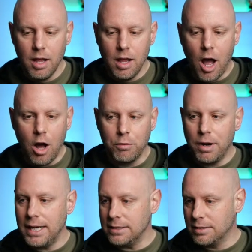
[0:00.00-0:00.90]
All
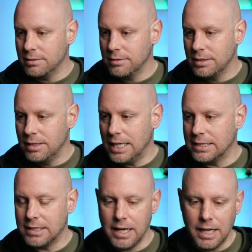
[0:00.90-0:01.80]
right,
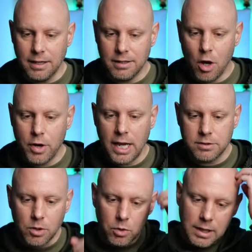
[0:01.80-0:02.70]
exciting. Okay,
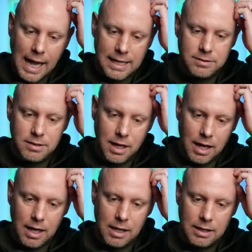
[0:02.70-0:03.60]
so last
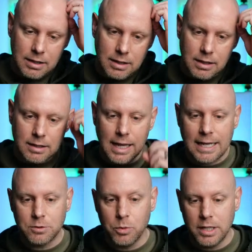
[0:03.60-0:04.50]

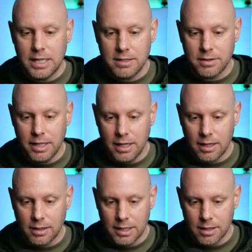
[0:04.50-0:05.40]
one is the
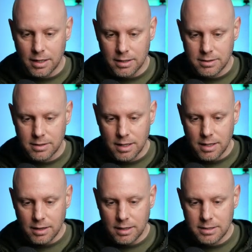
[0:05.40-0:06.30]
Klingons.
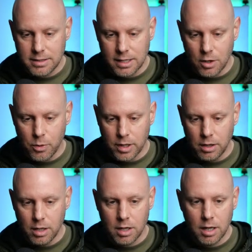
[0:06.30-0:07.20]
Let's take a quick
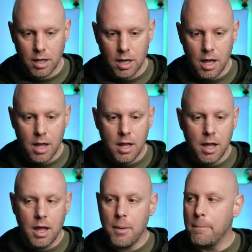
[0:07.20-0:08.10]
look.
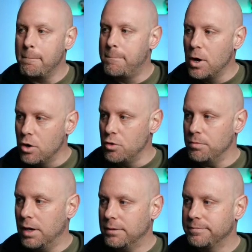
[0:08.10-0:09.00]
Boom.
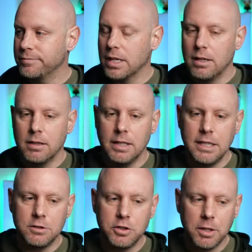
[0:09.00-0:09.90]
Ladies
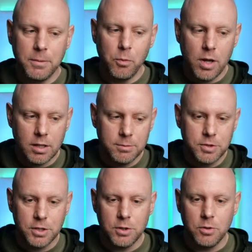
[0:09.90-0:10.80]
and gentlemen, welcome
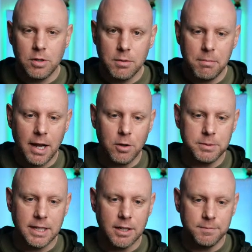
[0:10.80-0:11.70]
to my hometown.